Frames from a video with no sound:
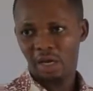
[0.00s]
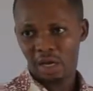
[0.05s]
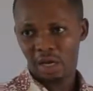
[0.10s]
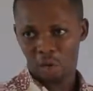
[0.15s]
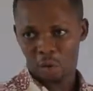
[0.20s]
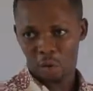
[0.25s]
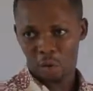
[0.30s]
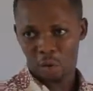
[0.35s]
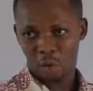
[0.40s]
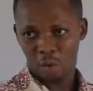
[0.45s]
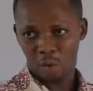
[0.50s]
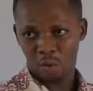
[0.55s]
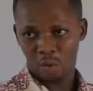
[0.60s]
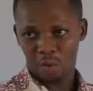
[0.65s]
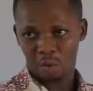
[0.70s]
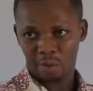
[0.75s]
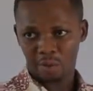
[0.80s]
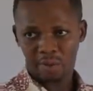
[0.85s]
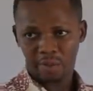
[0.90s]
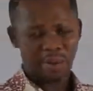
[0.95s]
Equal.
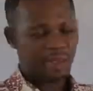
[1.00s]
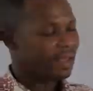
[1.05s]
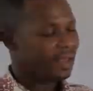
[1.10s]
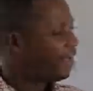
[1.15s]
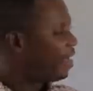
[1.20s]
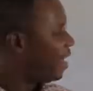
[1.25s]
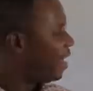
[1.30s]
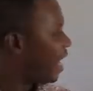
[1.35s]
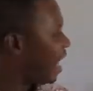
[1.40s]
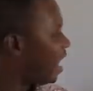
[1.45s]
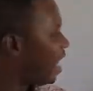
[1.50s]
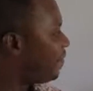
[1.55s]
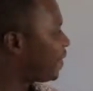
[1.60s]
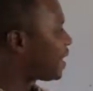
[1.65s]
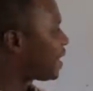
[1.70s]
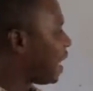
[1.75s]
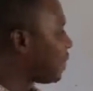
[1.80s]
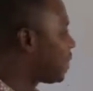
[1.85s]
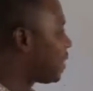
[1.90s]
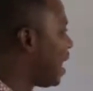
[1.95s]
If
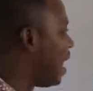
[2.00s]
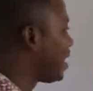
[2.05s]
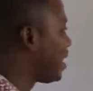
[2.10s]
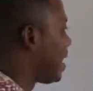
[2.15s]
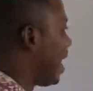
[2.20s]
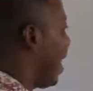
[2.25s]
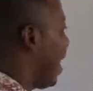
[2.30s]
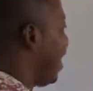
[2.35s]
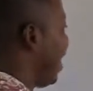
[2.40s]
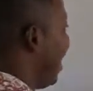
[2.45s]
it subtends an